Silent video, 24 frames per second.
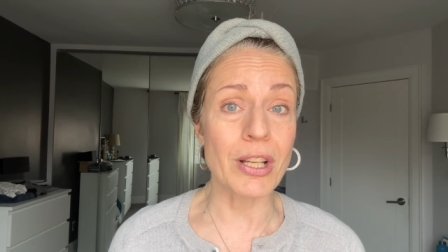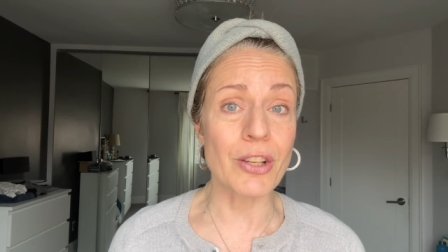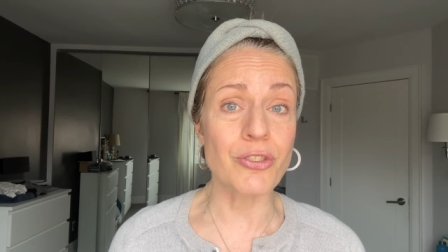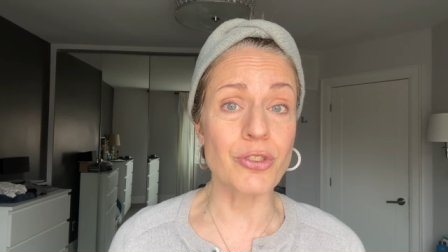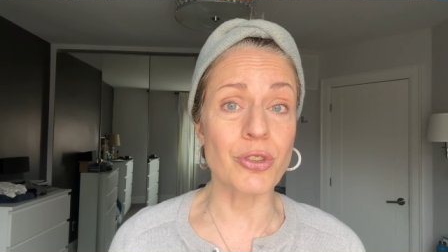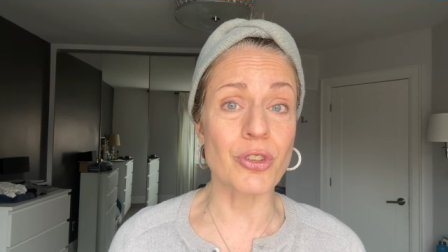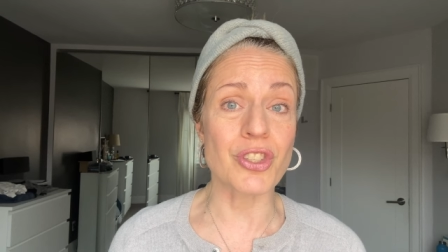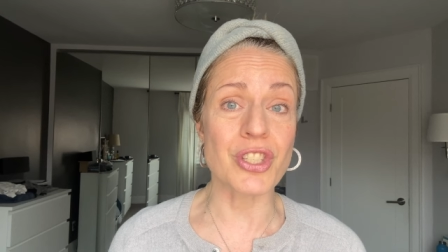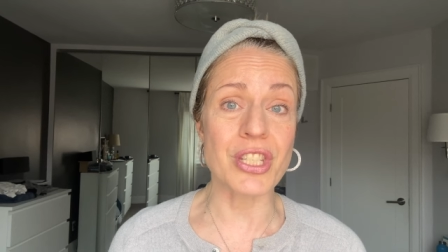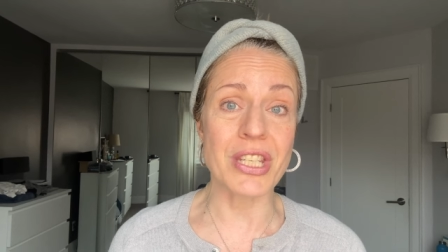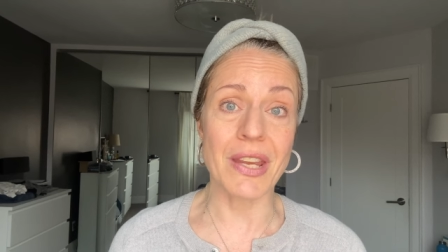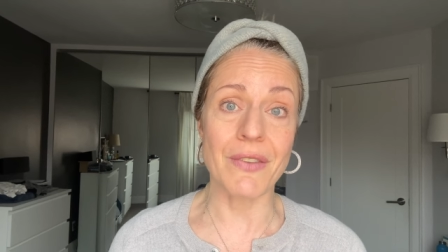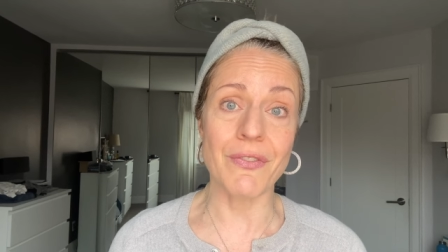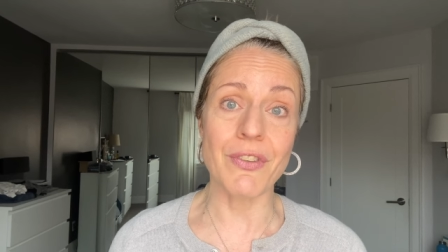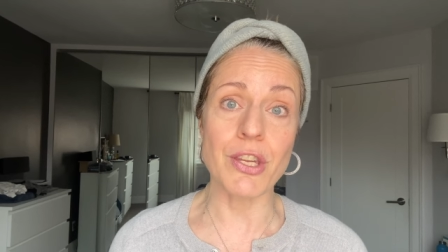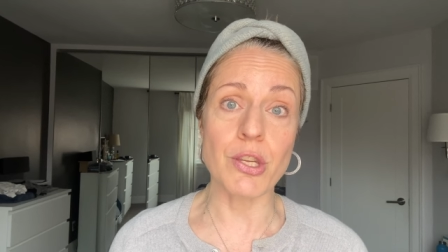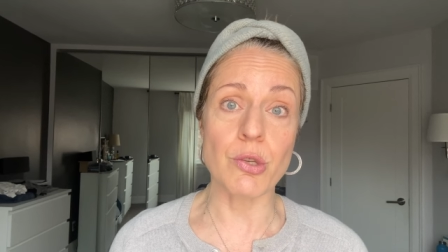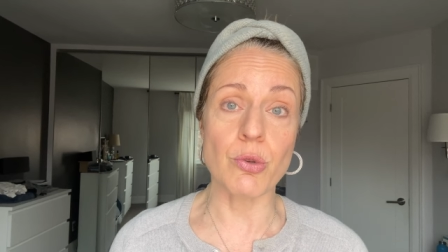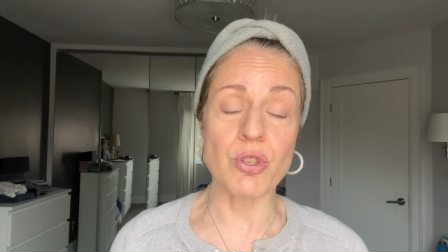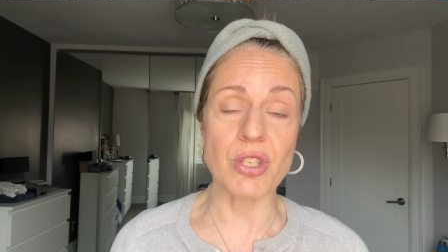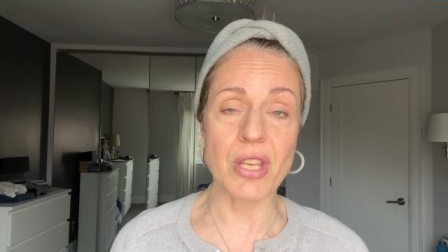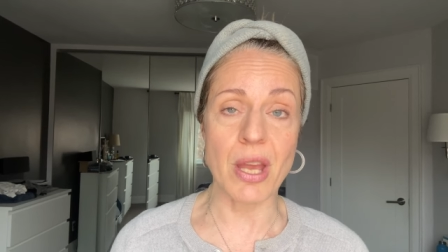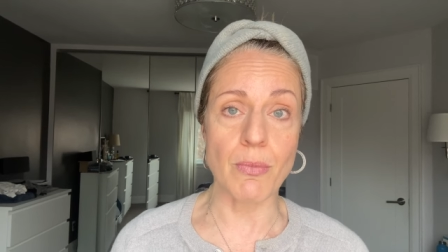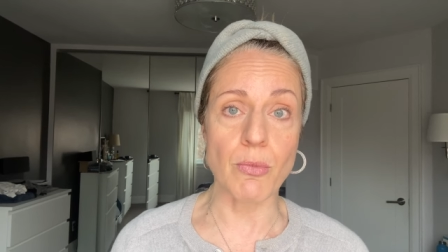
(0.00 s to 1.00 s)
so it's giving
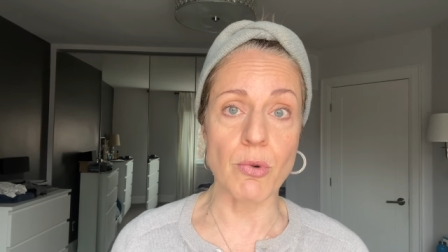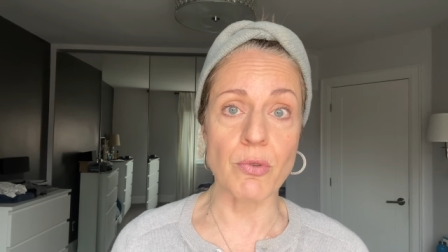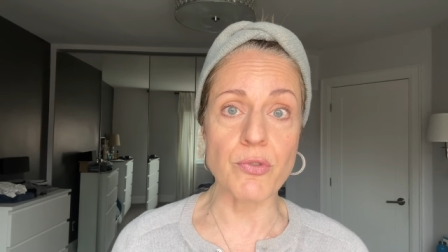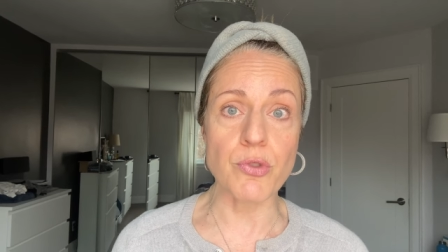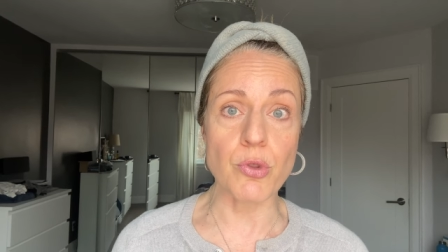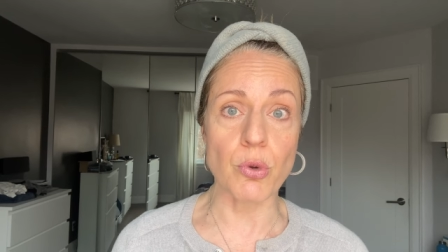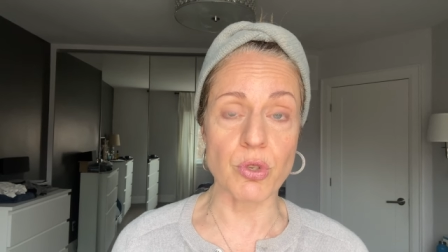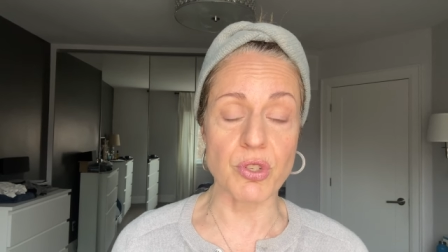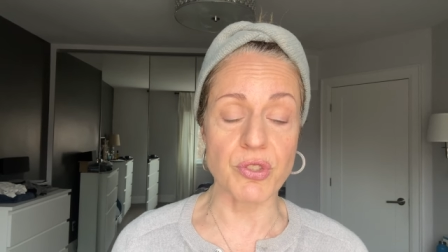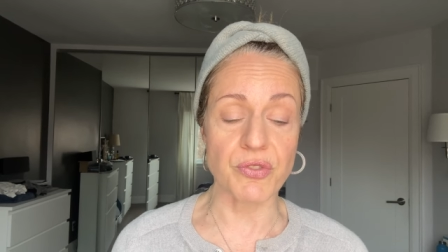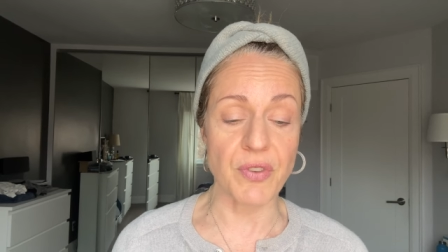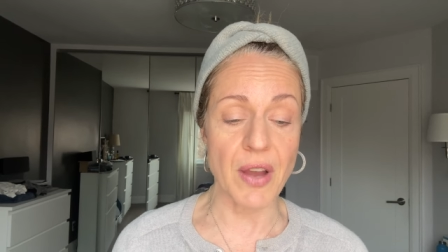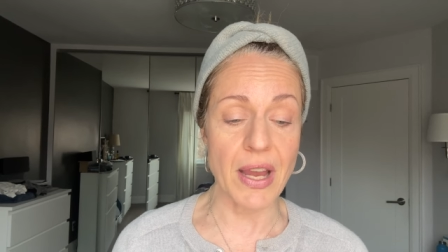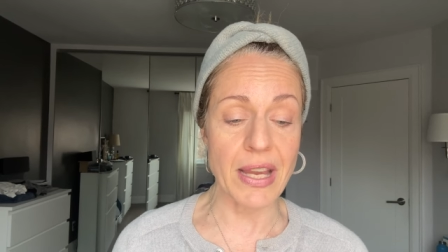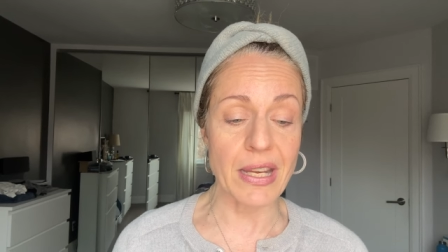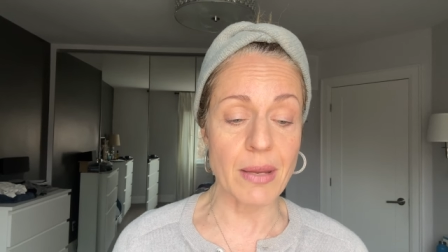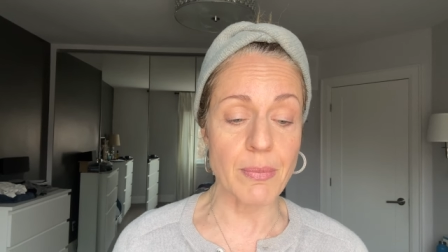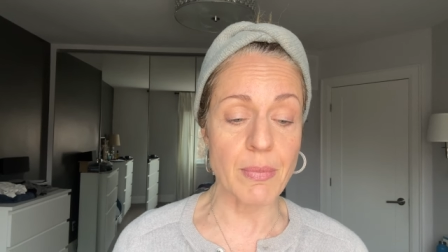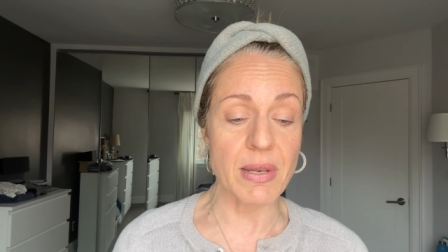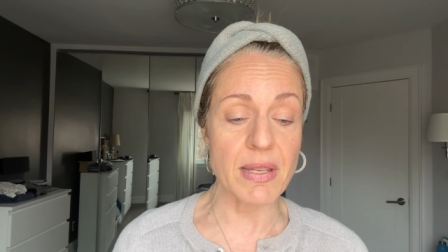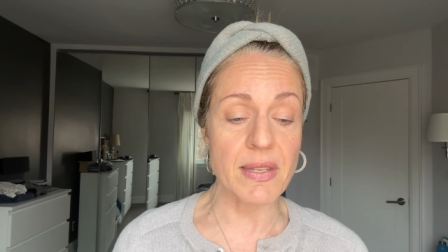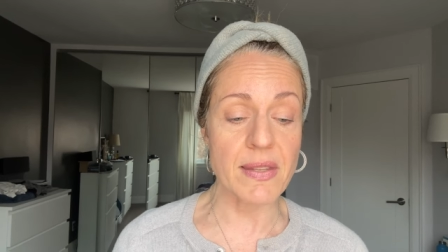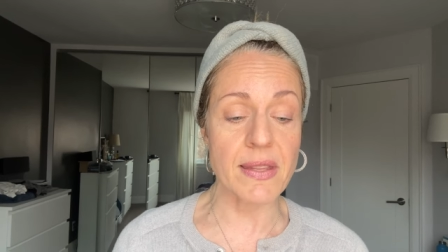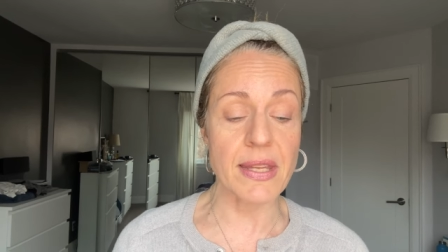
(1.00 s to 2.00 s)
you some of those
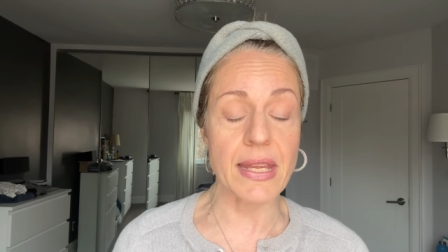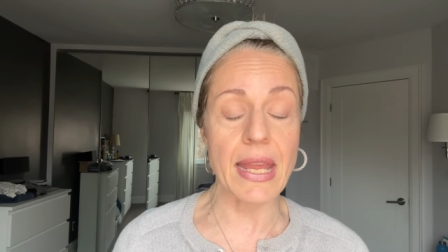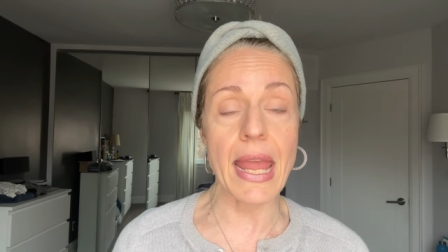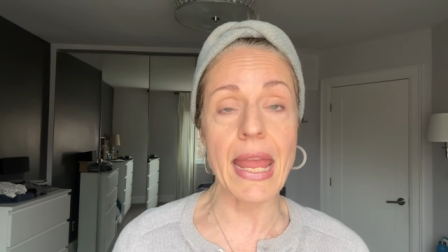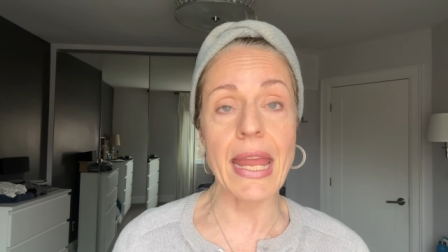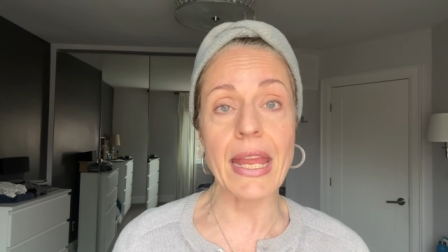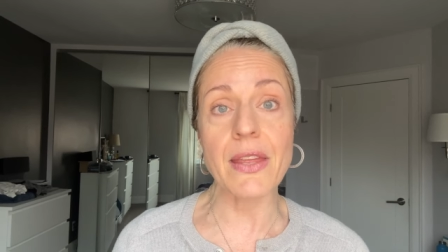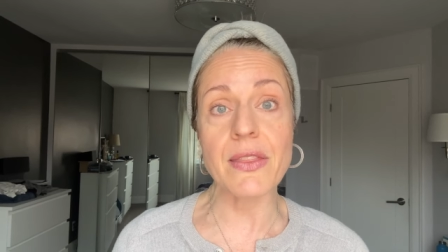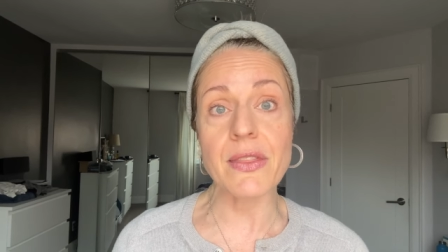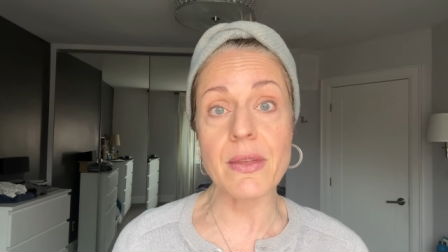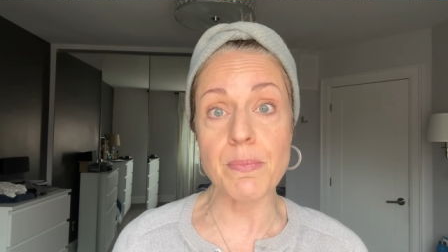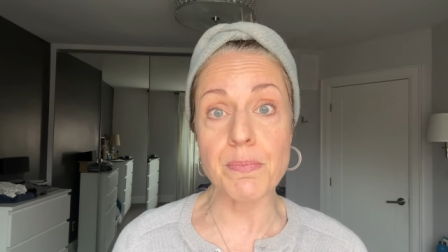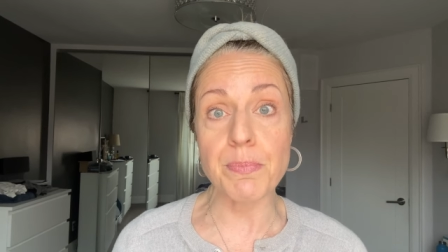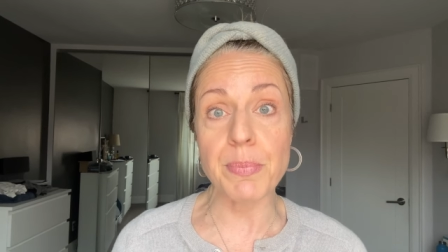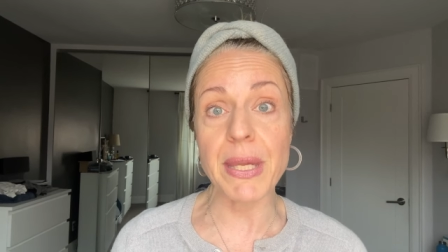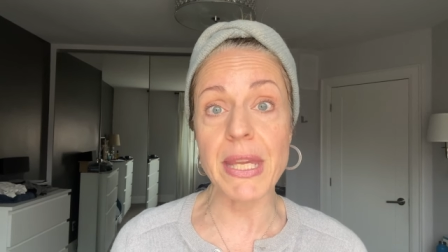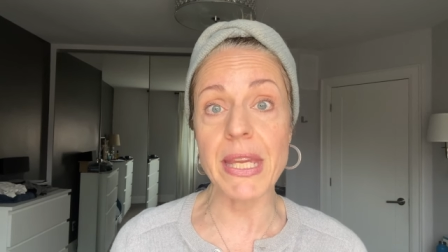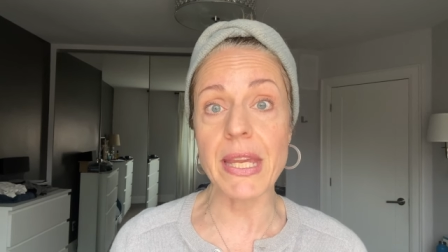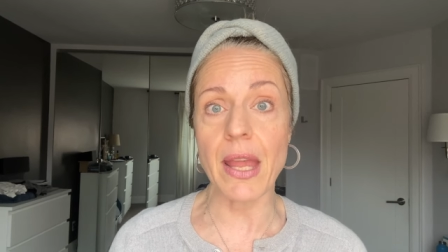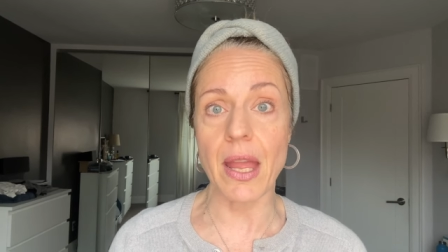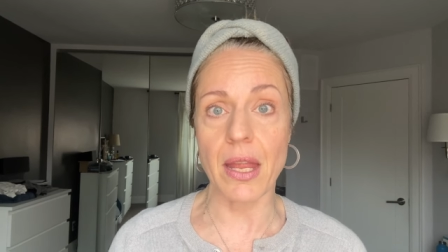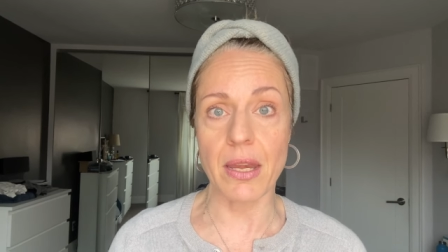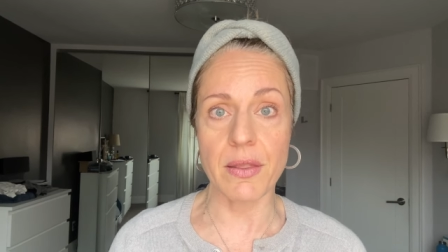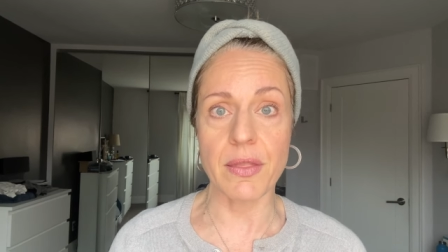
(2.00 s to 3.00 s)
vitamins, the A, the
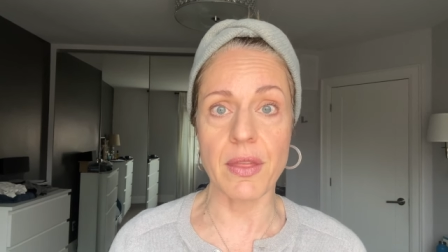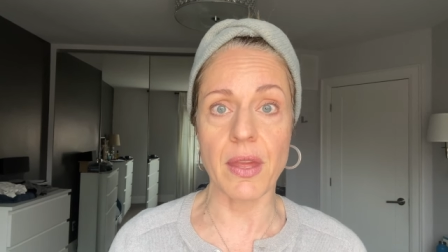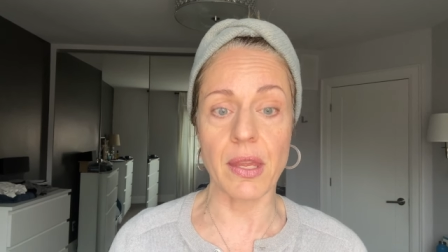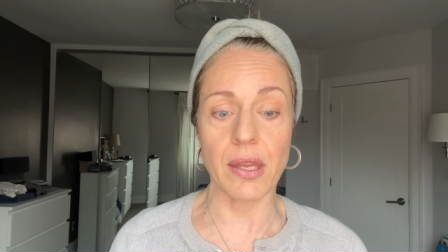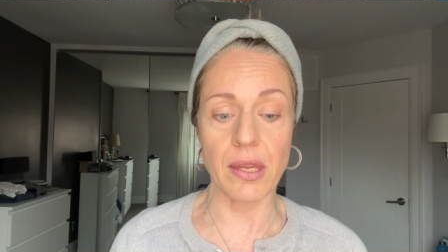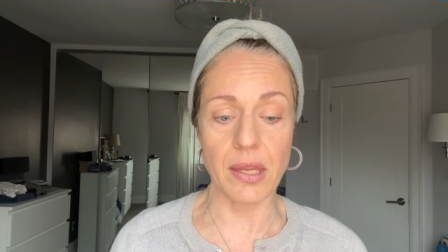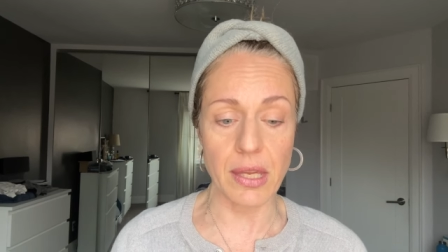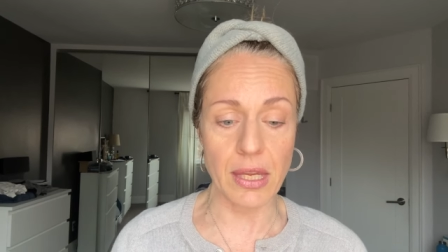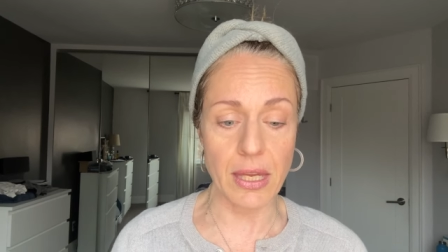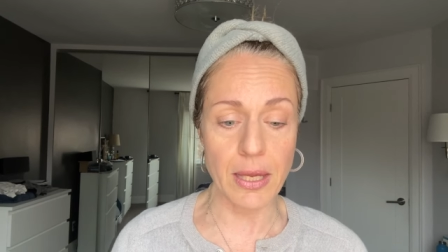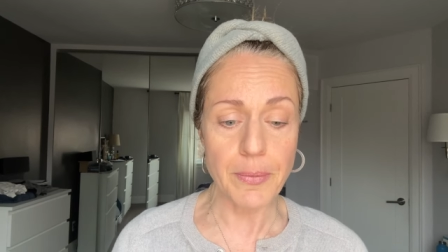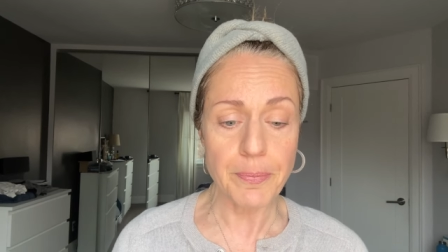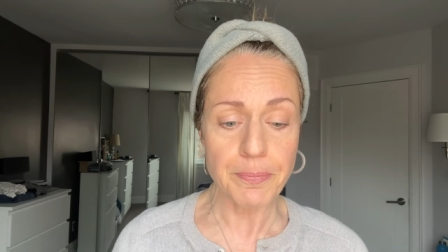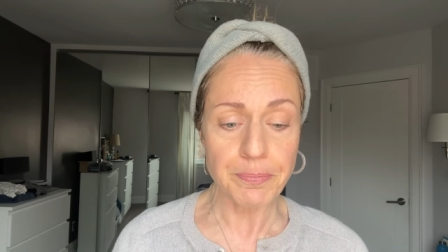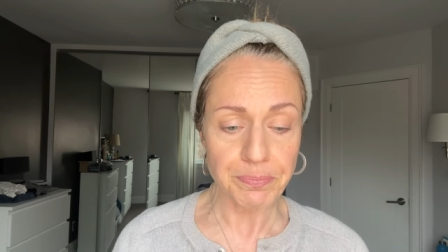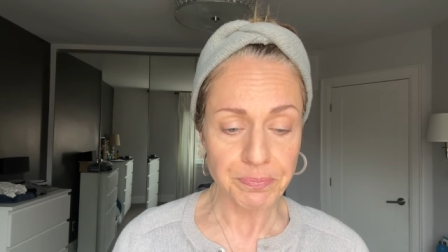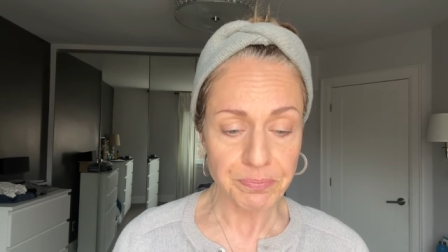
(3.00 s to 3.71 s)
B, and the E